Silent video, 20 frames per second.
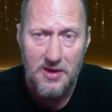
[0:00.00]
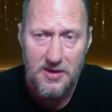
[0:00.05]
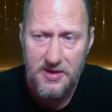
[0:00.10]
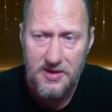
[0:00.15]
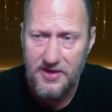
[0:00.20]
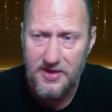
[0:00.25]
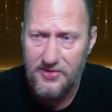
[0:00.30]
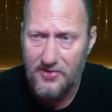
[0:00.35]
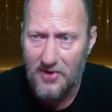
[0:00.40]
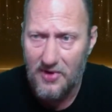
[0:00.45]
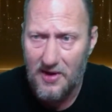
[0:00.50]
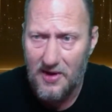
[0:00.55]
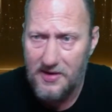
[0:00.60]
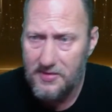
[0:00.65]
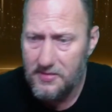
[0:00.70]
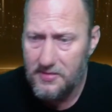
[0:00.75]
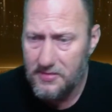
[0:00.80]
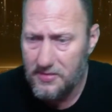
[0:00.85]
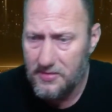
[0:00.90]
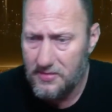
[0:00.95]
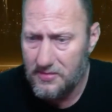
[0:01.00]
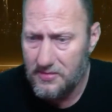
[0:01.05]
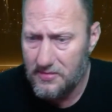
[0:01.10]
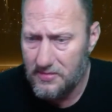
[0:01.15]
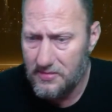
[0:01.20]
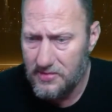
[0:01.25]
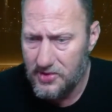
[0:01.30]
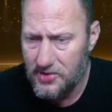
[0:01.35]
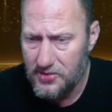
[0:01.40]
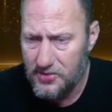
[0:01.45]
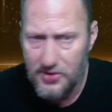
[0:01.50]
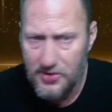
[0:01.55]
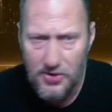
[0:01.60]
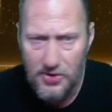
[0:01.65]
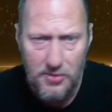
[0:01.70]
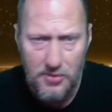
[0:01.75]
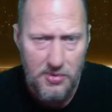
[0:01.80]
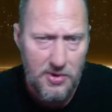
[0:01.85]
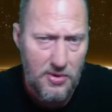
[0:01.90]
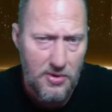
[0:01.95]
either on
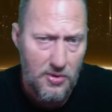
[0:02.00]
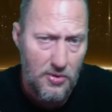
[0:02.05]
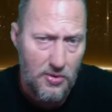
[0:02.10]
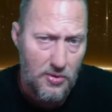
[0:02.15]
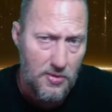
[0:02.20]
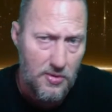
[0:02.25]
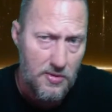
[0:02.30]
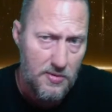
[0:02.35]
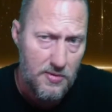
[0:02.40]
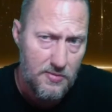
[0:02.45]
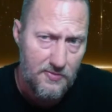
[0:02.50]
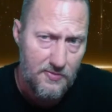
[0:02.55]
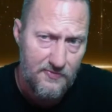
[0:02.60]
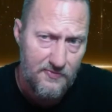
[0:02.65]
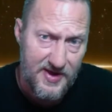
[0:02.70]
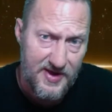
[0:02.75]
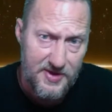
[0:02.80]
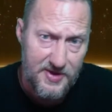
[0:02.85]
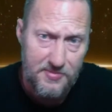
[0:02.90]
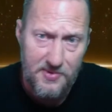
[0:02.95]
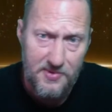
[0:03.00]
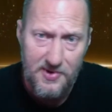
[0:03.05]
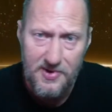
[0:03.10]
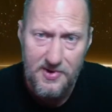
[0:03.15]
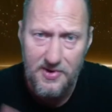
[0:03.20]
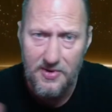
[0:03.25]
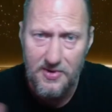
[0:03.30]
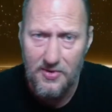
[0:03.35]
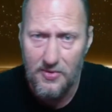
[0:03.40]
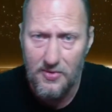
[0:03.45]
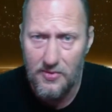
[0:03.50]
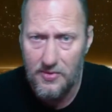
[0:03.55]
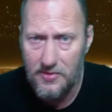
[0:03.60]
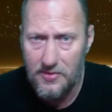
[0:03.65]
YouTube or Facebook or,